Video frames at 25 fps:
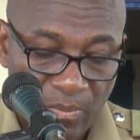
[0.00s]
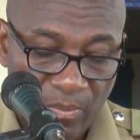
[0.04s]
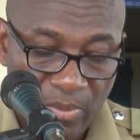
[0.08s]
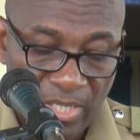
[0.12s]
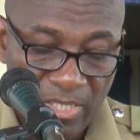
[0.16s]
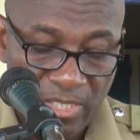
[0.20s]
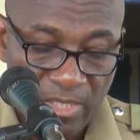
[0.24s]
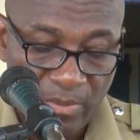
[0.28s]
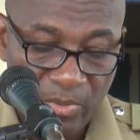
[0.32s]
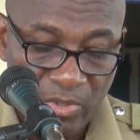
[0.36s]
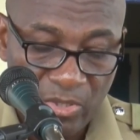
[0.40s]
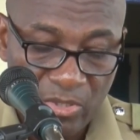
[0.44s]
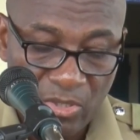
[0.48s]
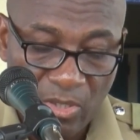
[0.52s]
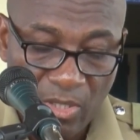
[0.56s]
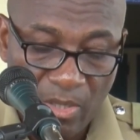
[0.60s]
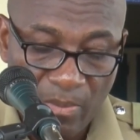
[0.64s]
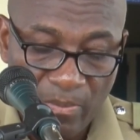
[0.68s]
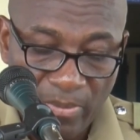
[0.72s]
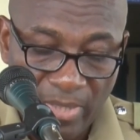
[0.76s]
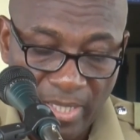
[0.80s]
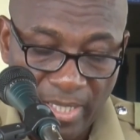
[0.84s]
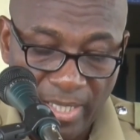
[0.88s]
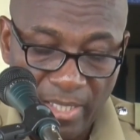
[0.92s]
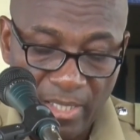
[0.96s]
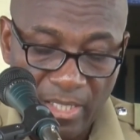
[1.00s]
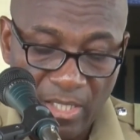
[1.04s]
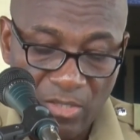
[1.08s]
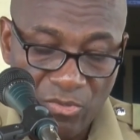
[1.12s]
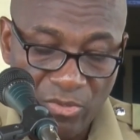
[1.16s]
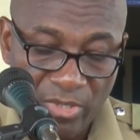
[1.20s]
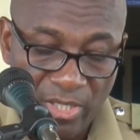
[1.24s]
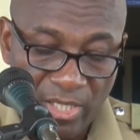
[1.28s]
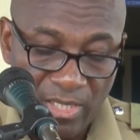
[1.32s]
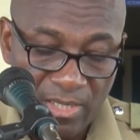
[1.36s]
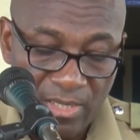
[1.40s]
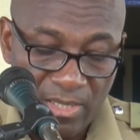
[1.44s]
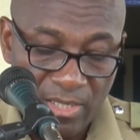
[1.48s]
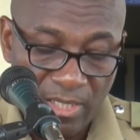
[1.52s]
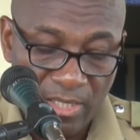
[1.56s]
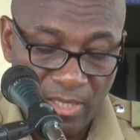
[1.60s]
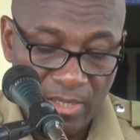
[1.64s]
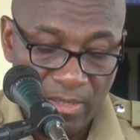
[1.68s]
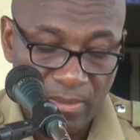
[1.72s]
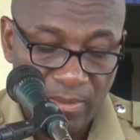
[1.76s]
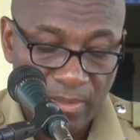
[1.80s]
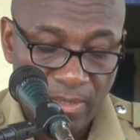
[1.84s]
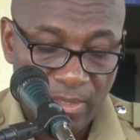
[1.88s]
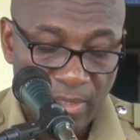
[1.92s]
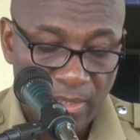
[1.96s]
possible to combine and raise
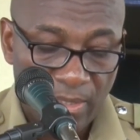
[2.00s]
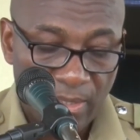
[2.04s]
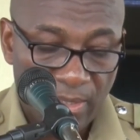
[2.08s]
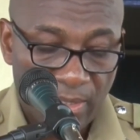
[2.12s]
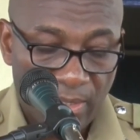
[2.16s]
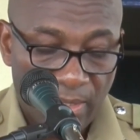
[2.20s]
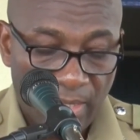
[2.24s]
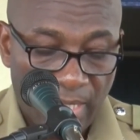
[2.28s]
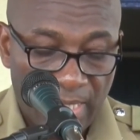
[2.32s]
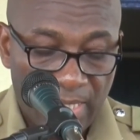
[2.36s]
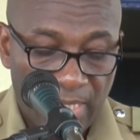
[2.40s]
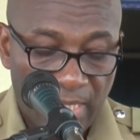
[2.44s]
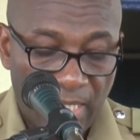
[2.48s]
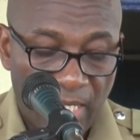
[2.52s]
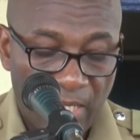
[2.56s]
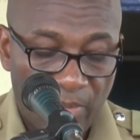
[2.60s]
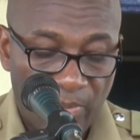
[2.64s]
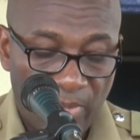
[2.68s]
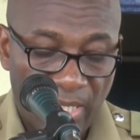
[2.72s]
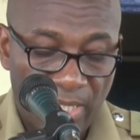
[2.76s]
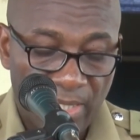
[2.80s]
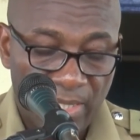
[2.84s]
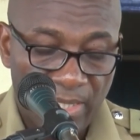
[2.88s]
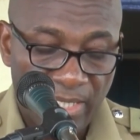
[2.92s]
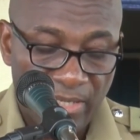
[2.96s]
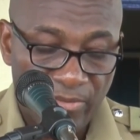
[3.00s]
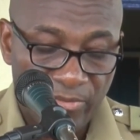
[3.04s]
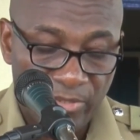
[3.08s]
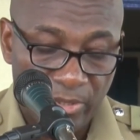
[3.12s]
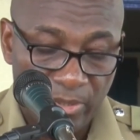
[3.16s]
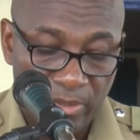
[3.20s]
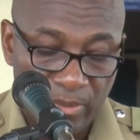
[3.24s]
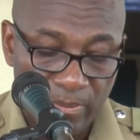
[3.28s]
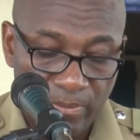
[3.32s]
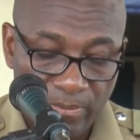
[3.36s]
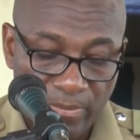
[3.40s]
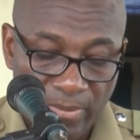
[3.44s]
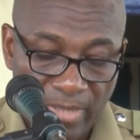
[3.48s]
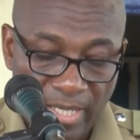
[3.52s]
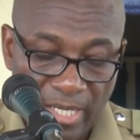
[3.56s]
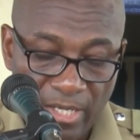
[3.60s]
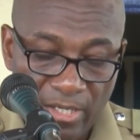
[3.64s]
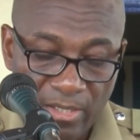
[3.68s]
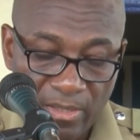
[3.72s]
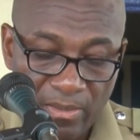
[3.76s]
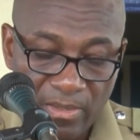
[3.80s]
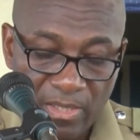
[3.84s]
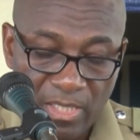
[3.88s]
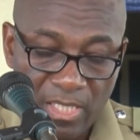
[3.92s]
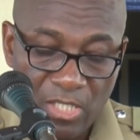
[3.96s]
their attainment level
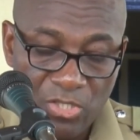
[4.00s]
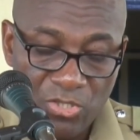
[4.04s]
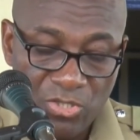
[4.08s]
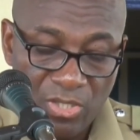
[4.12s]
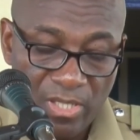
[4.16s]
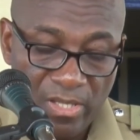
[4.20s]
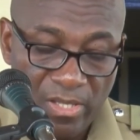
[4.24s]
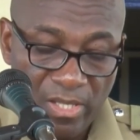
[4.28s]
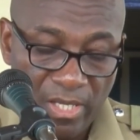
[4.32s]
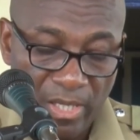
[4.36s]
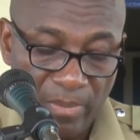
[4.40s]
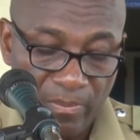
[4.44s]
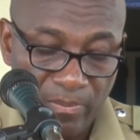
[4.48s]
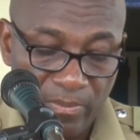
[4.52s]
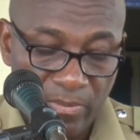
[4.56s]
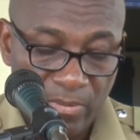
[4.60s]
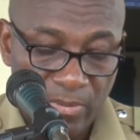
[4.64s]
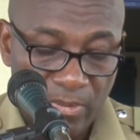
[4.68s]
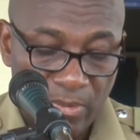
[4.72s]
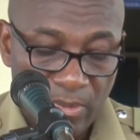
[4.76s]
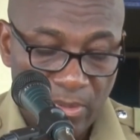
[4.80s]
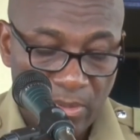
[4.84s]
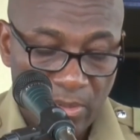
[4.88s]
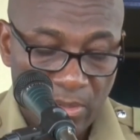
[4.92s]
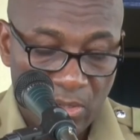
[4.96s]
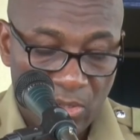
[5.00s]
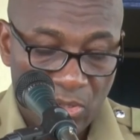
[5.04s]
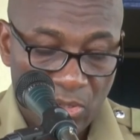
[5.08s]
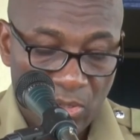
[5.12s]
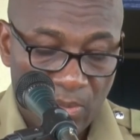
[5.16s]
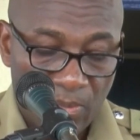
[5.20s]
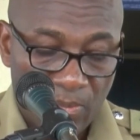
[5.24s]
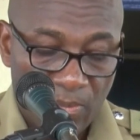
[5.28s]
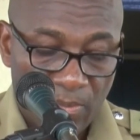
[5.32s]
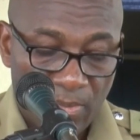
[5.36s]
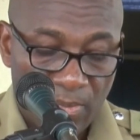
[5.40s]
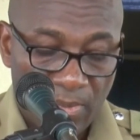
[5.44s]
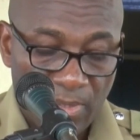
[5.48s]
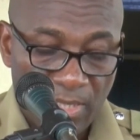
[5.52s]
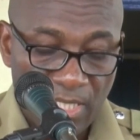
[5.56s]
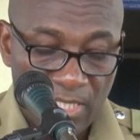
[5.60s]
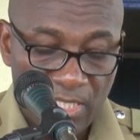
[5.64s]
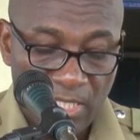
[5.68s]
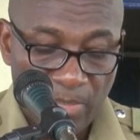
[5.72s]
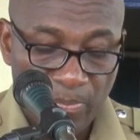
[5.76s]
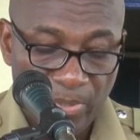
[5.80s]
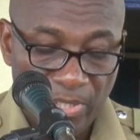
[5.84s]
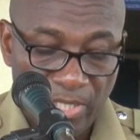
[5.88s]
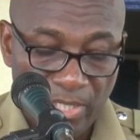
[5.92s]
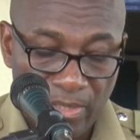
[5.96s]
by teaching them
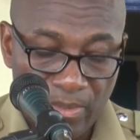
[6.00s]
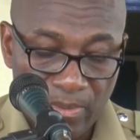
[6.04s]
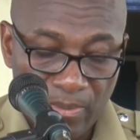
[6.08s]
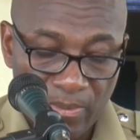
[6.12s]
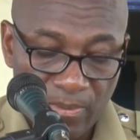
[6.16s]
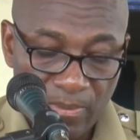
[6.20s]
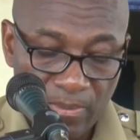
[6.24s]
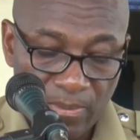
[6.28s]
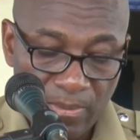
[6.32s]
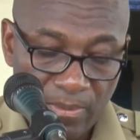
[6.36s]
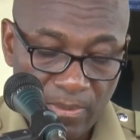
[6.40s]
discipline